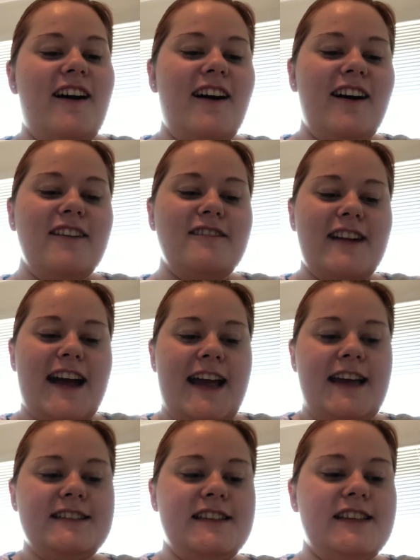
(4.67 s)
All
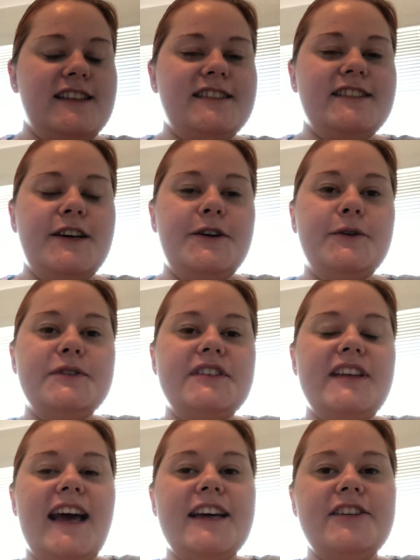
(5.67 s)
right, so
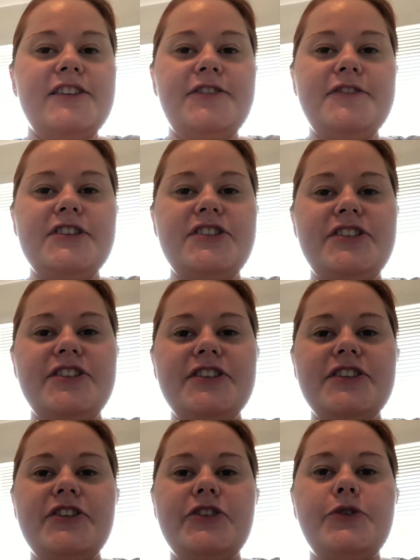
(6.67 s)
head on over to your